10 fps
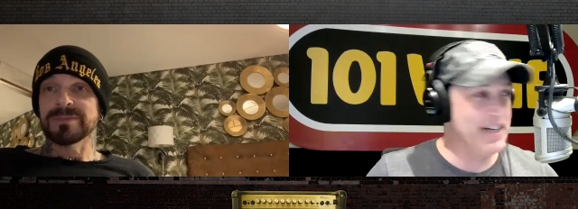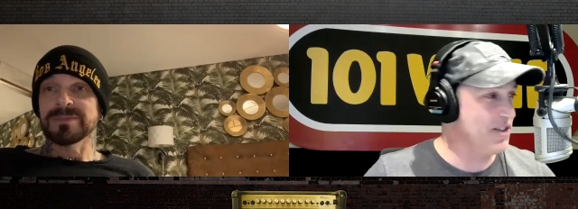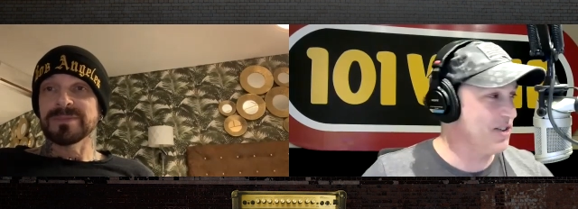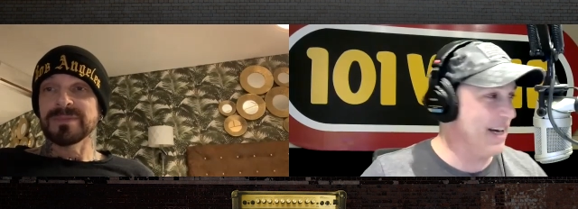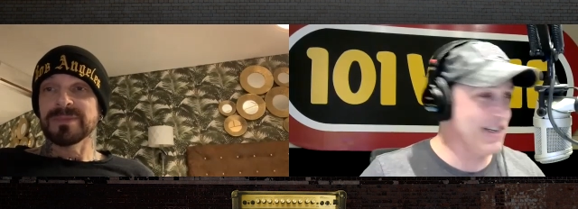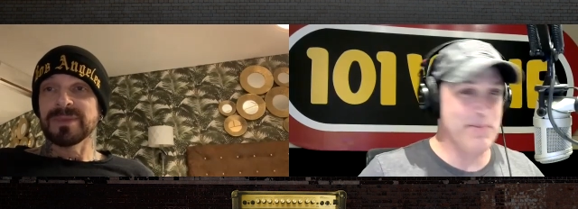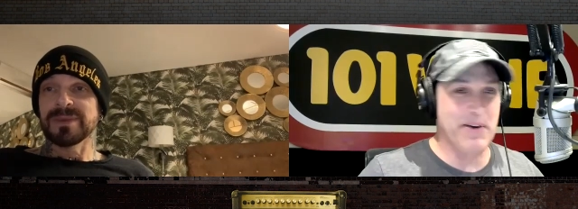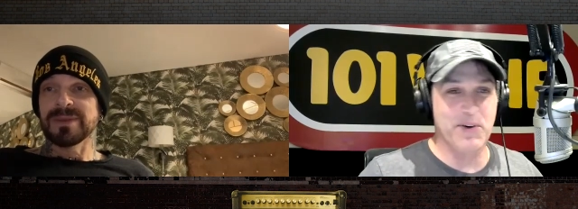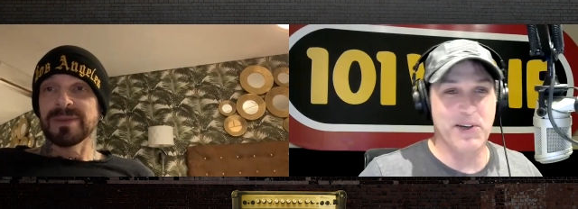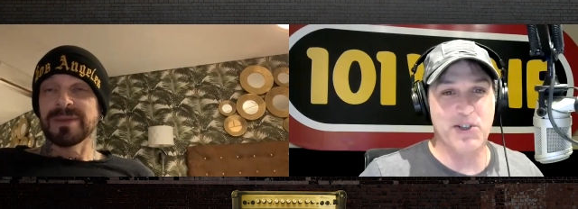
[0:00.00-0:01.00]
Speaker 1: I just text him
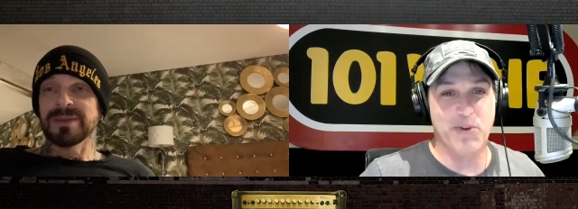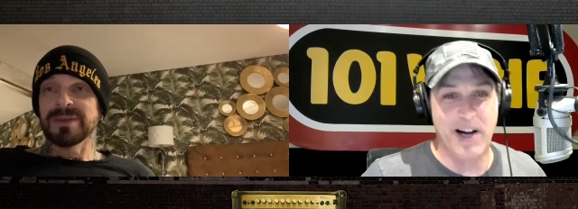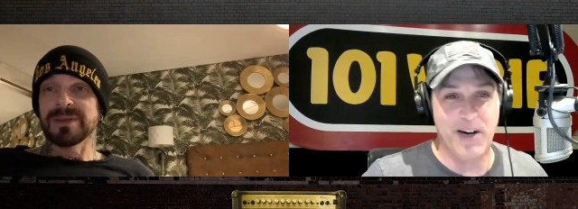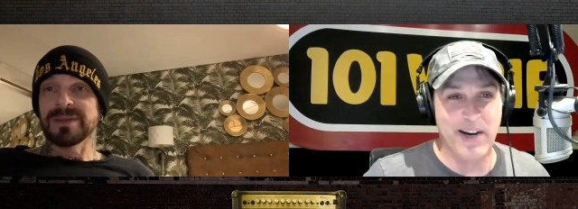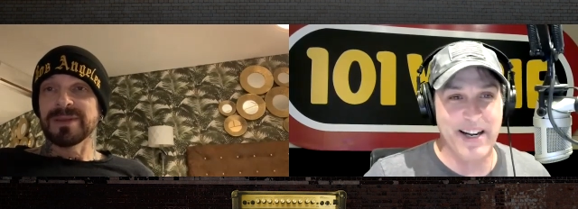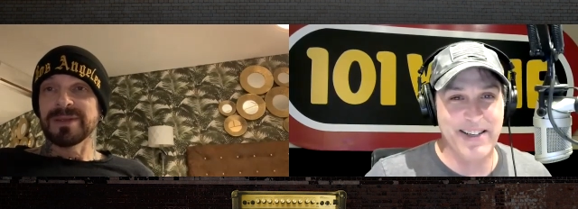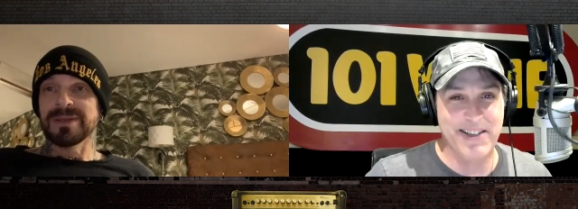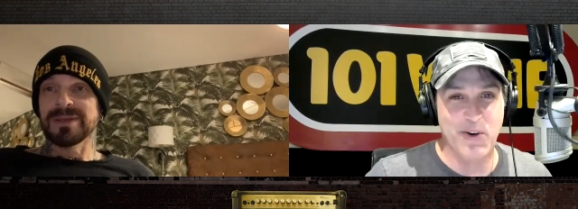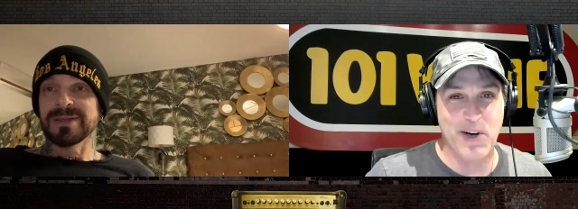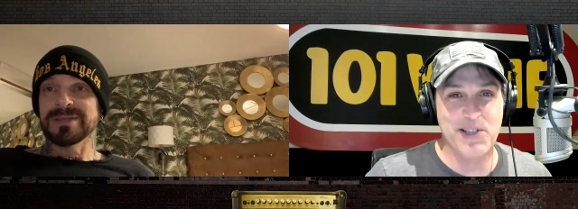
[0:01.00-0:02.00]
every once in a while when I need
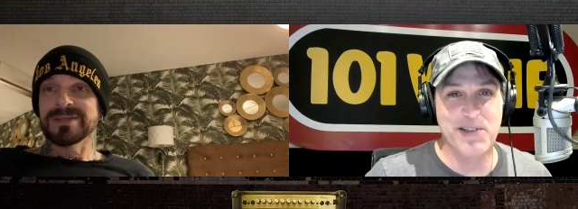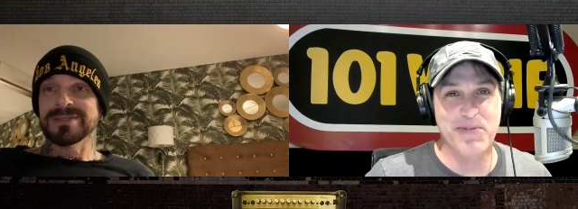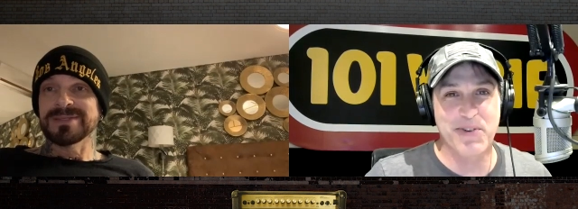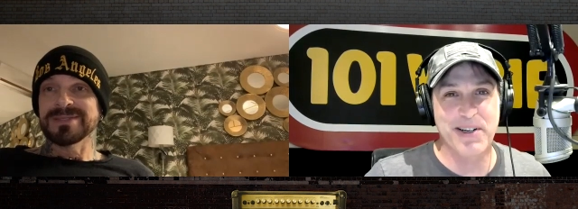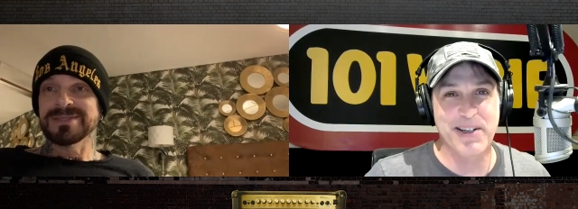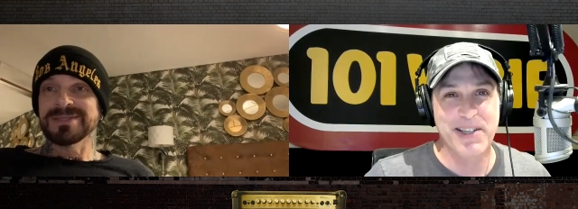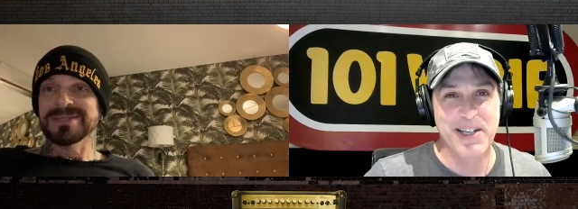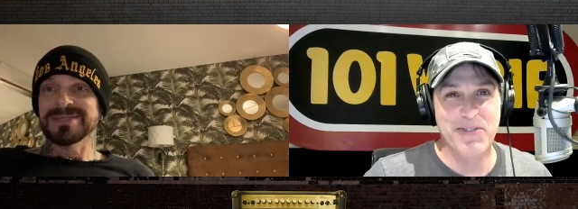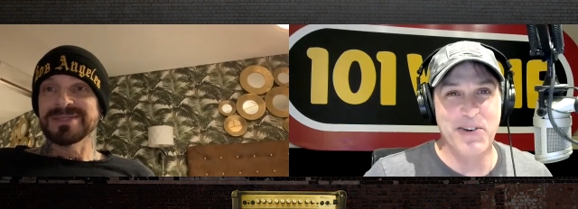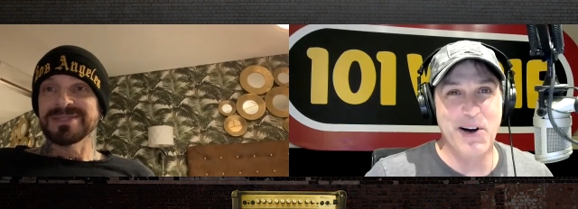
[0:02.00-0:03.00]
a question for a
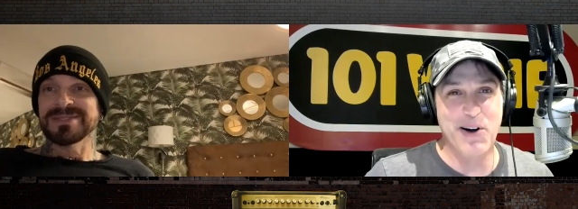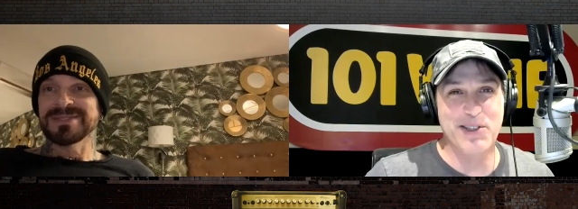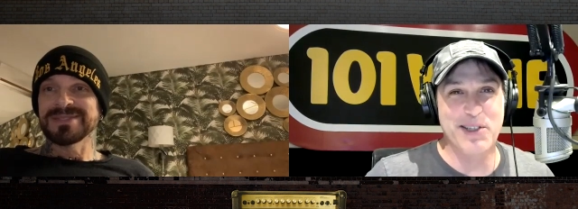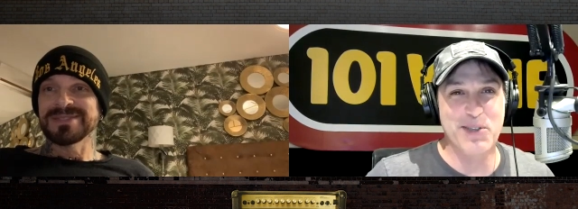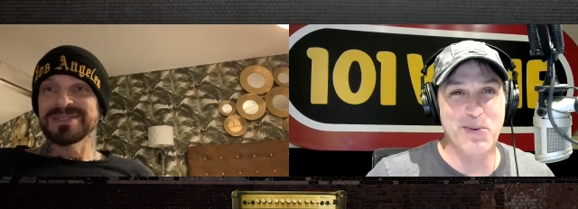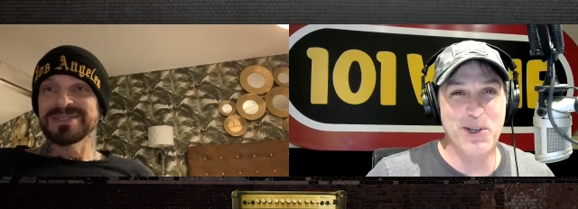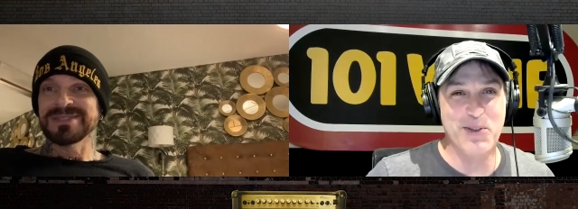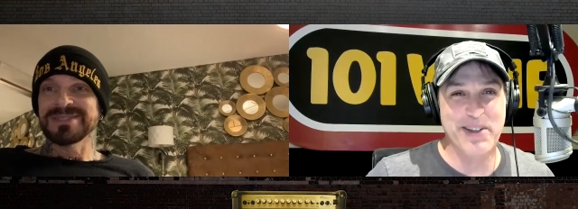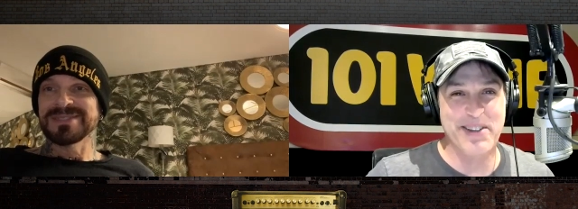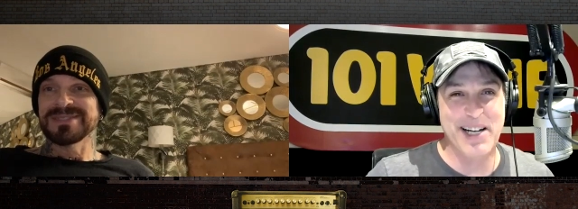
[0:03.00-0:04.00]
for an artist he's
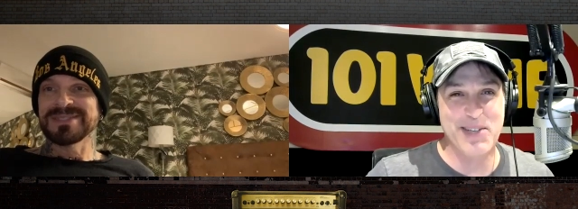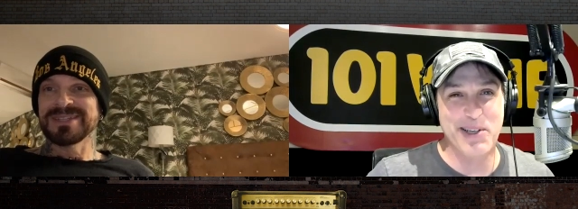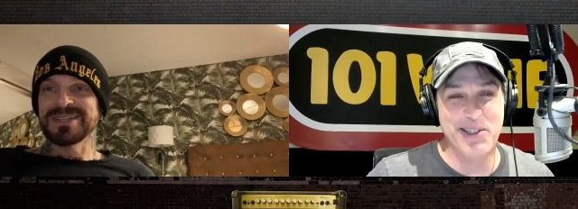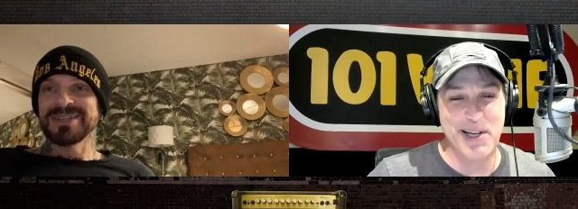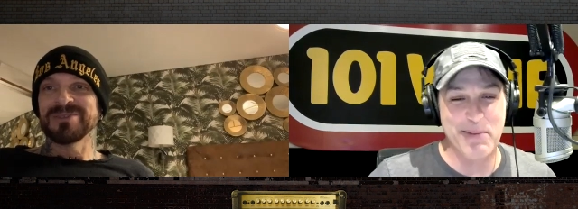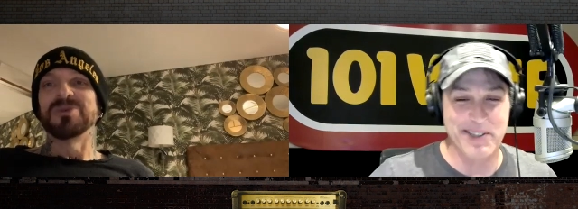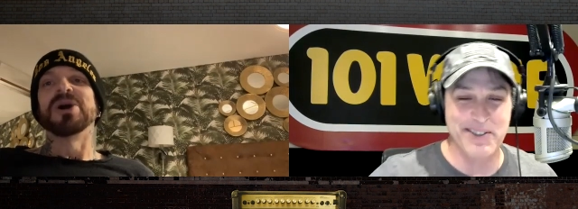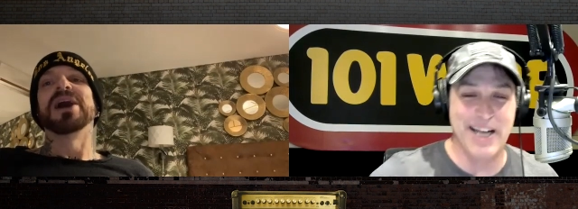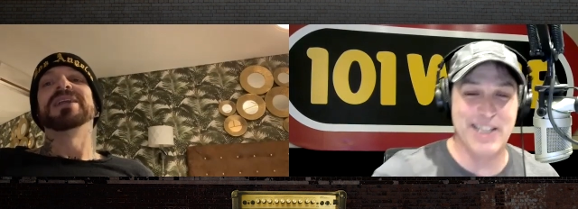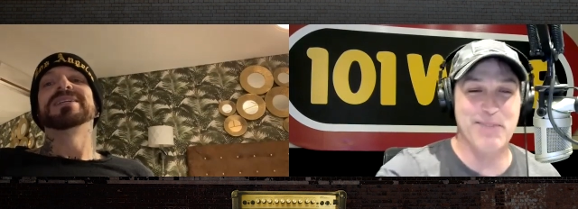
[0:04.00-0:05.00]
worked with, and that's what he sent me.
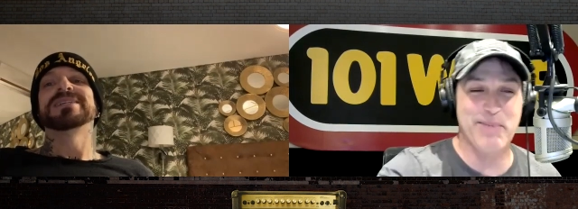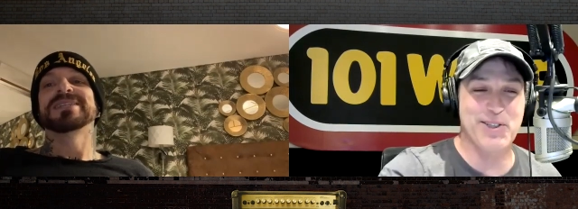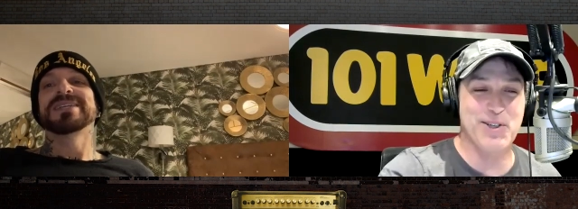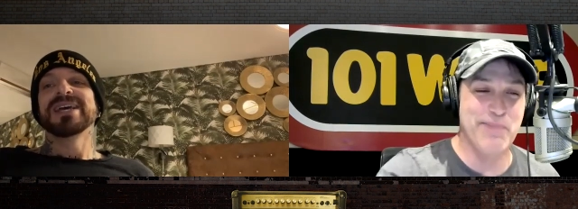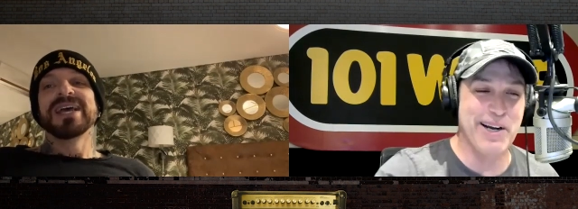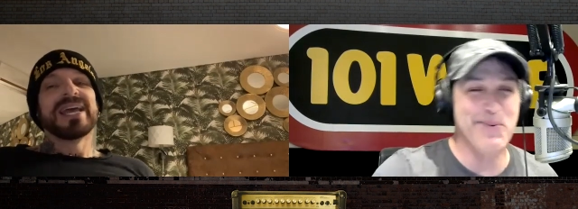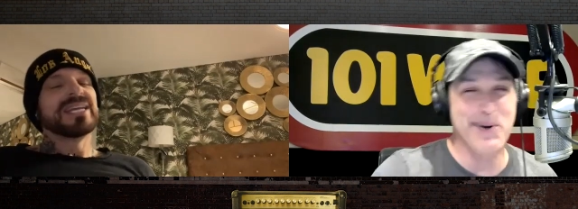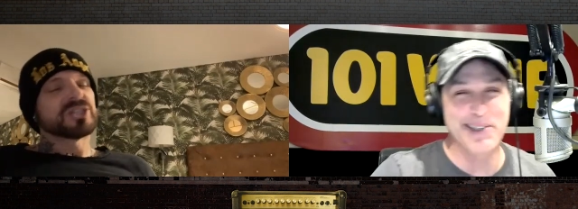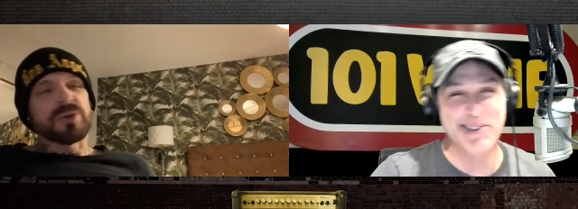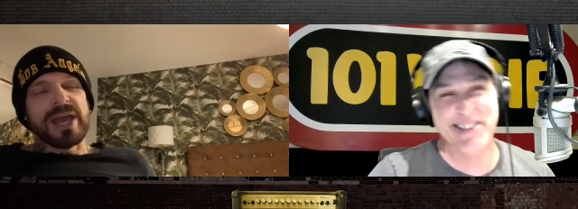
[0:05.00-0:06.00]
Right, not too many
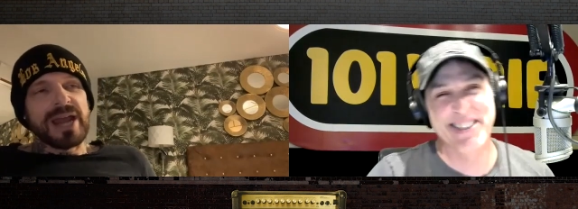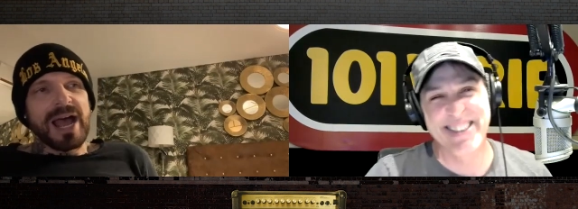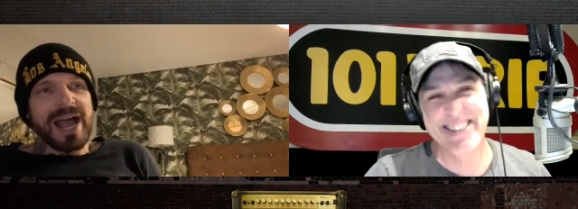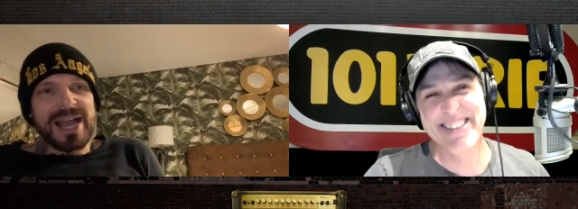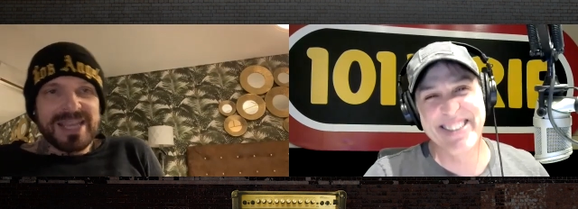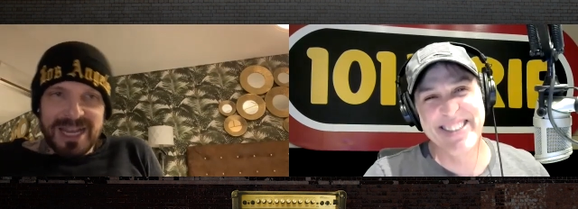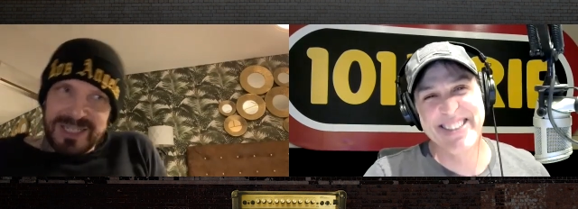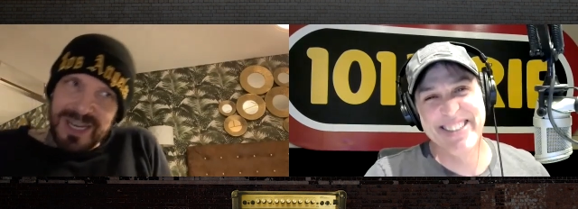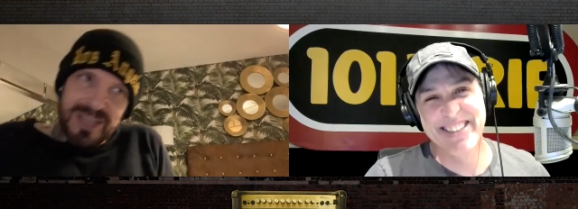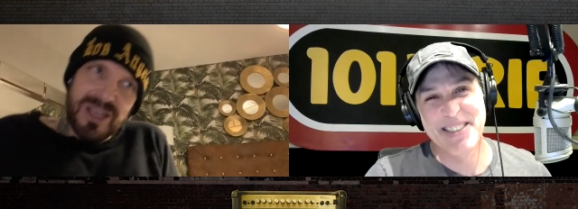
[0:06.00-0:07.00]
ones. He's
Speaker 2: great. I, I
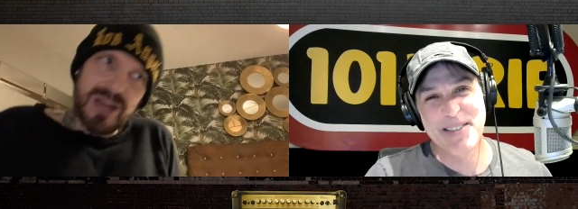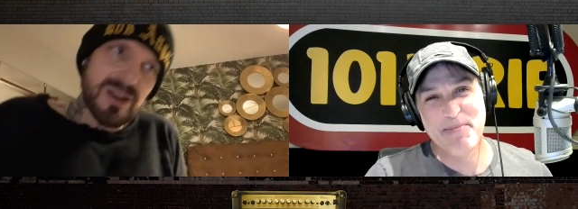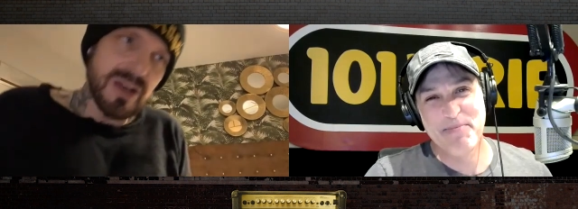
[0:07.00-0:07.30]
can't say en-